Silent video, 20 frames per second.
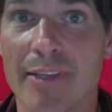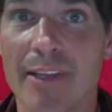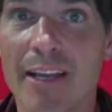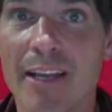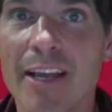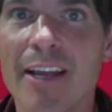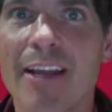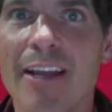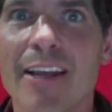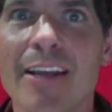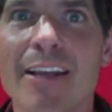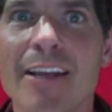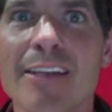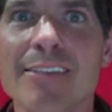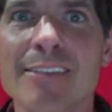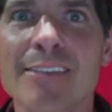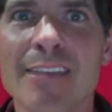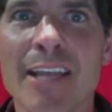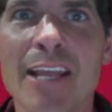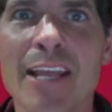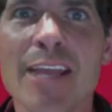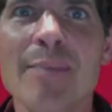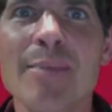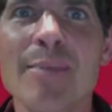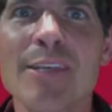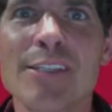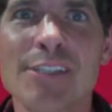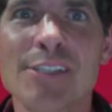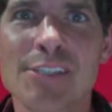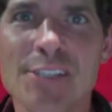His name
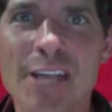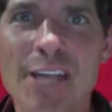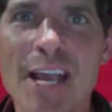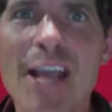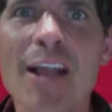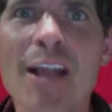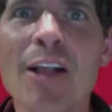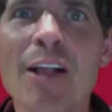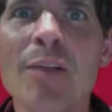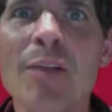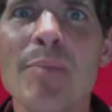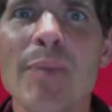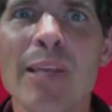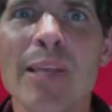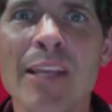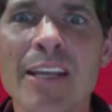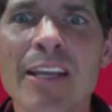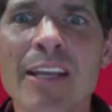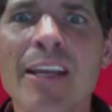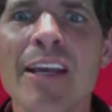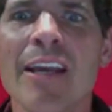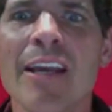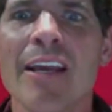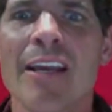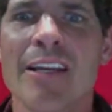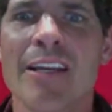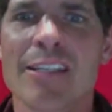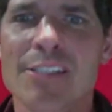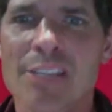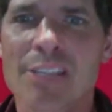is Shelby.
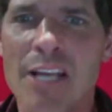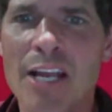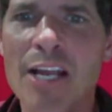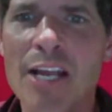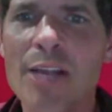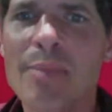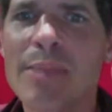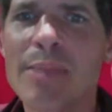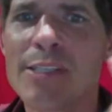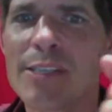Shelby.